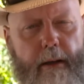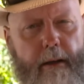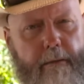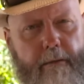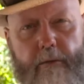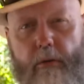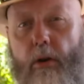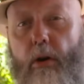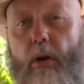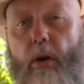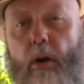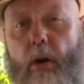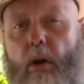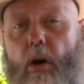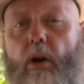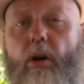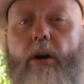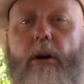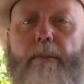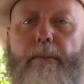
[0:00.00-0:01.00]
for a
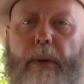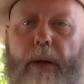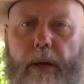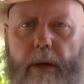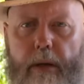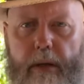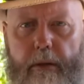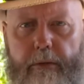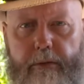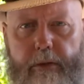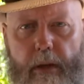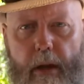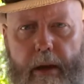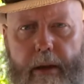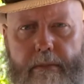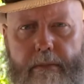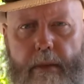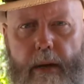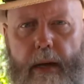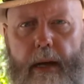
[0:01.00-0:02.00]
longer period of
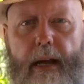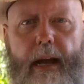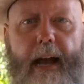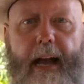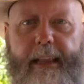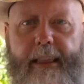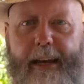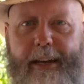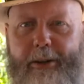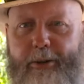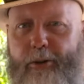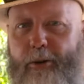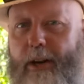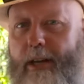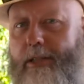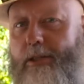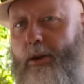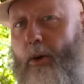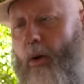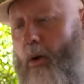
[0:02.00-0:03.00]
time. That
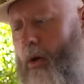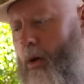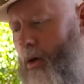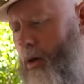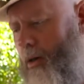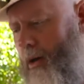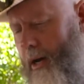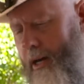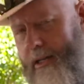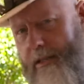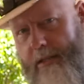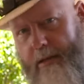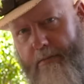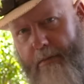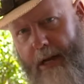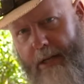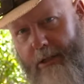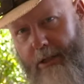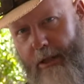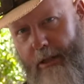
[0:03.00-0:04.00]
creates all kinds of
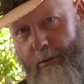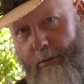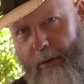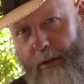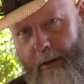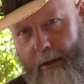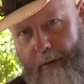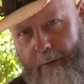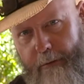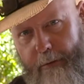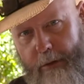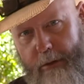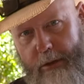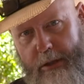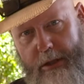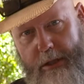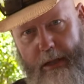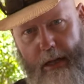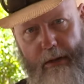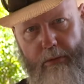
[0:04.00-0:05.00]
magic with the
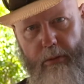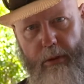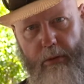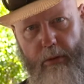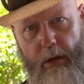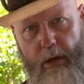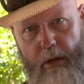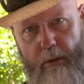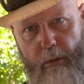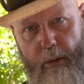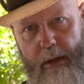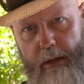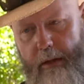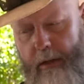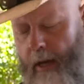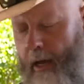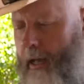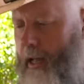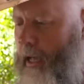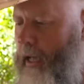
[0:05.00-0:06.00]
foods that we work with.
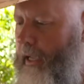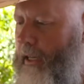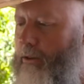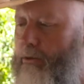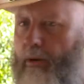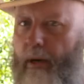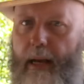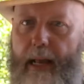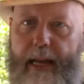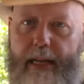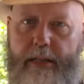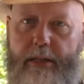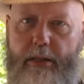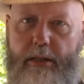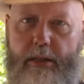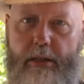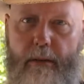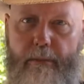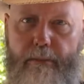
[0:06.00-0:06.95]
It relaxes the